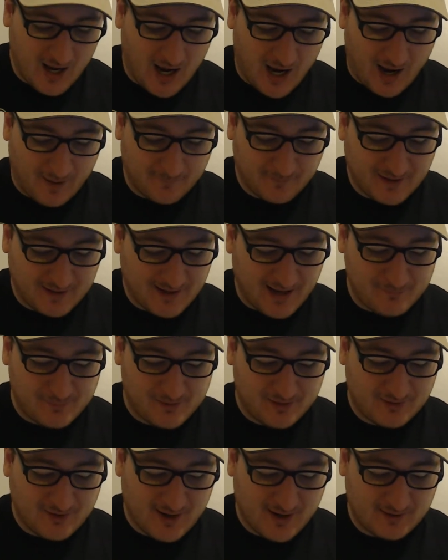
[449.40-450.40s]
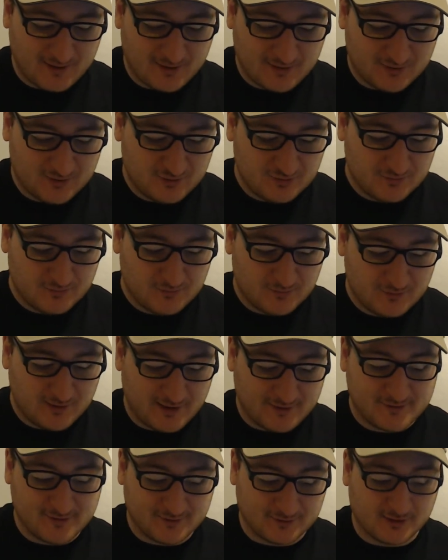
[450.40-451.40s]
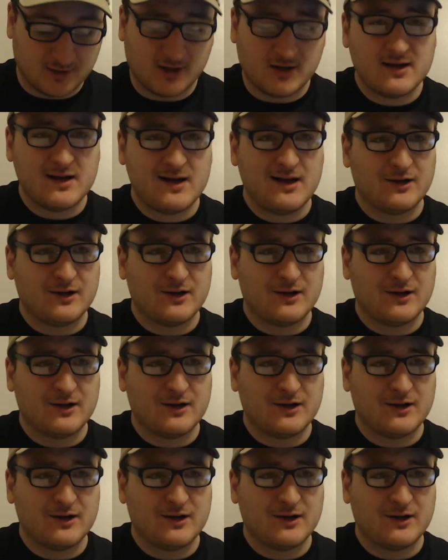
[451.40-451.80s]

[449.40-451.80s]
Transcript: I'm not happy that Godzilla